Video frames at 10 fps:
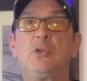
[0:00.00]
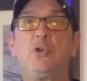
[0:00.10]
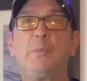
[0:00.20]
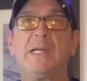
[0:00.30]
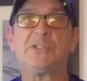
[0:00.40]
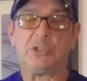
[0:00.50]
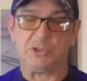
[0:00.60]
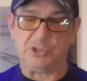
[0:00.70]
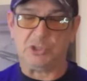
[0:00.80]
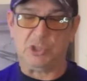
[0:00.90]
Do my
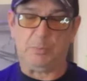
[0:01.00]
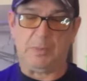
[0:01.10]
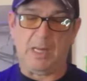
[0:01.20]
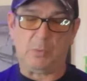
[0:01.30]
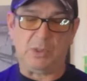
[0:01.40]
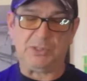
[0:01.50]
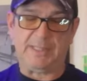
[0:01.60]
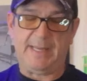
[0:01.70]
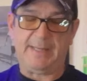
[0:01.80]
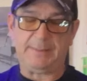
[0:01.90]
surgeon's loop knot once
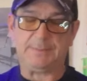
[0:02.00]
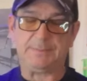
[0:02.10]
again.